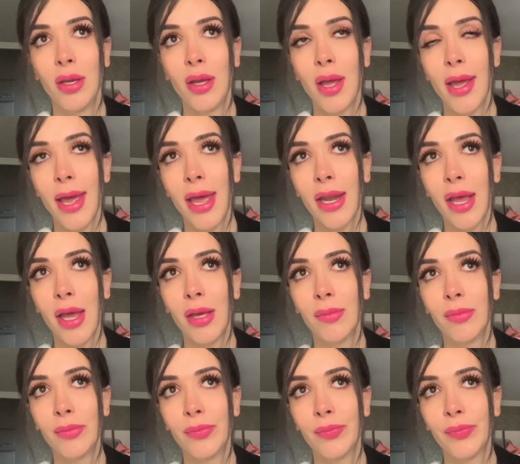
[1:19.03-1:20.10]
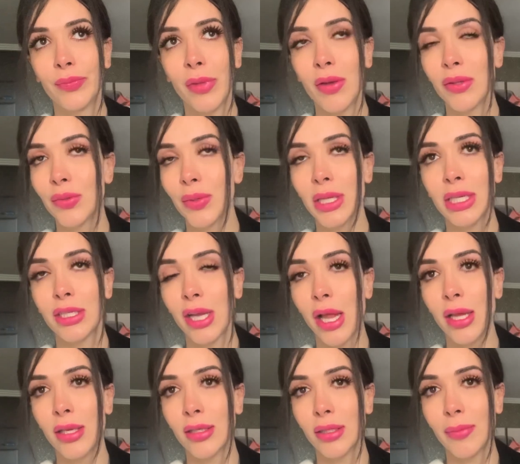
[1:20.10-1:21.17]
And I was really
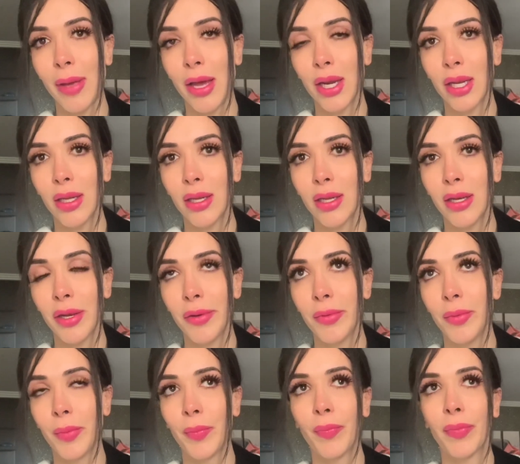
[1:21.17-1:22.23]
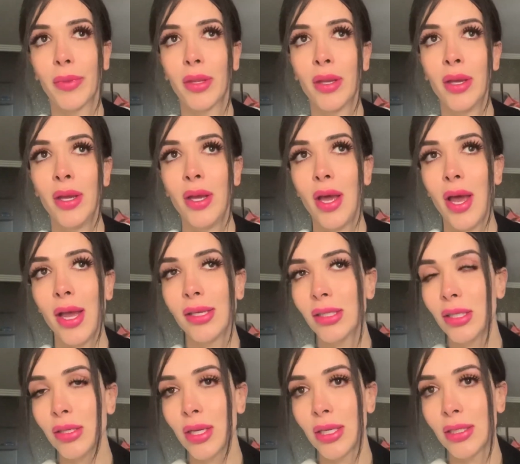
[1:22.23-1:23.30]
jealous about it, you know. I
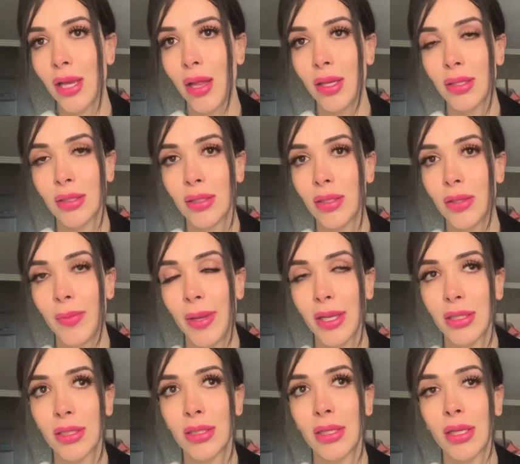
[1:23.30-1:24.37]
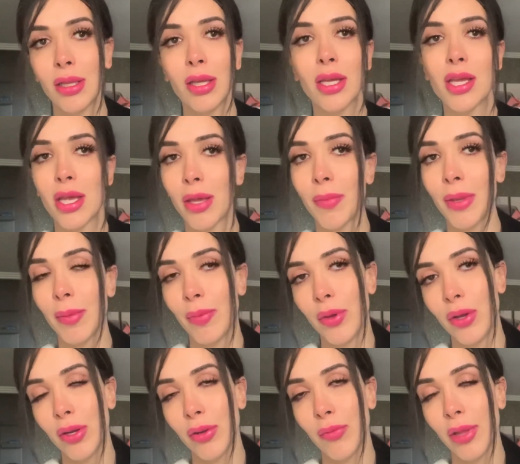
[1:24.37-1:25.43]
still get jealous a little bit, just like looking at people
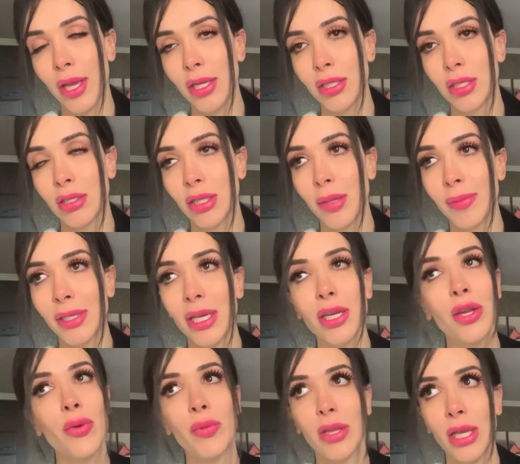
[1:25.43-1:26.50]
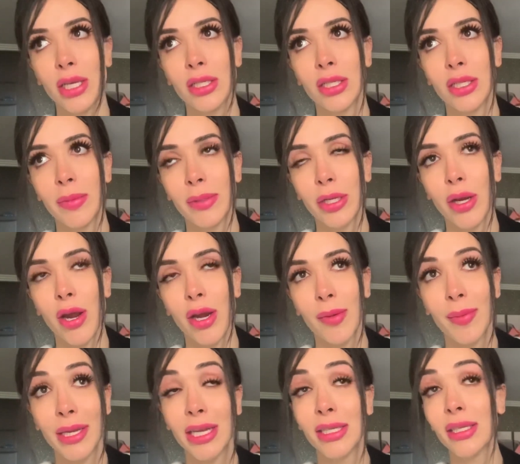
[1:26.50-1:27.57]
in relationships. I know relationships are hard
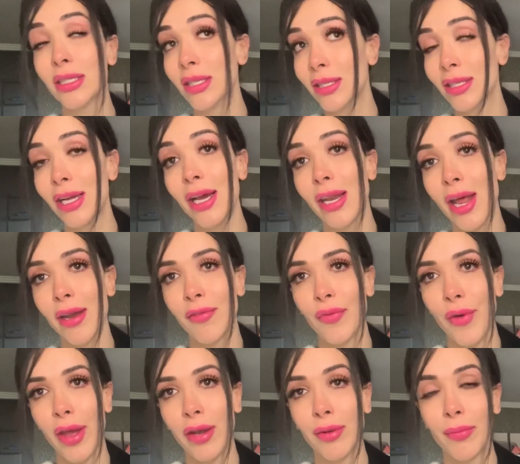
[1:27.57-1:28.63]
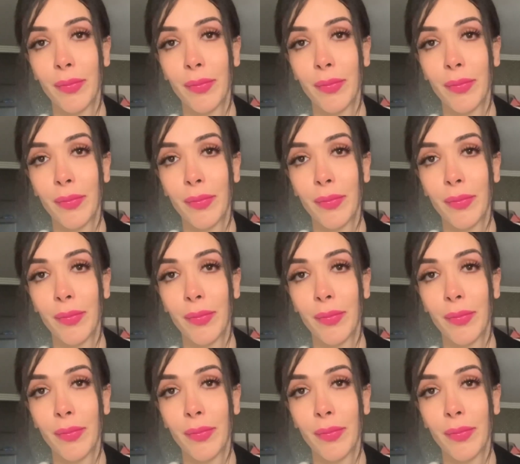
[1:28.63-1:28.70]
because I just got out of one.